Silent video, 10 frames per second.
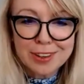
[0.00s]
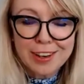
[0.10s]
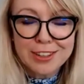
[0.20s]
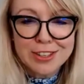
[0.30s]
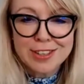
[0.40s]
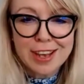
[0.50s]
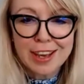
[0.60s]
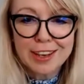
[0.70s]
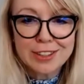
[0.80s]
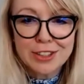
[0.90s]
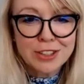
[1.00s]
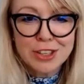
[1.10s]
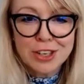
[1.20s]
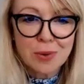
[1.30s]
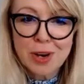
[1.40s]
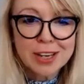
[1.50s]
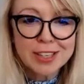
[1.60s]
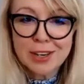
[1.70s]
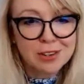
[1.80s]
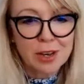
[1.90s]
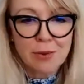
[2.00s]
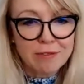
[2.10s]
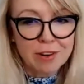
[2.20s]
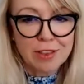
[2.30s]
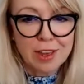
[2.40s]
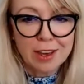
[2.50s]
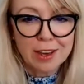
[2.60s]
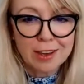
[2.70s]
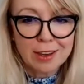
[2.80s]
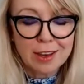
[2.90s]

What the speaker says: You just think, do you know what, I don't know everything.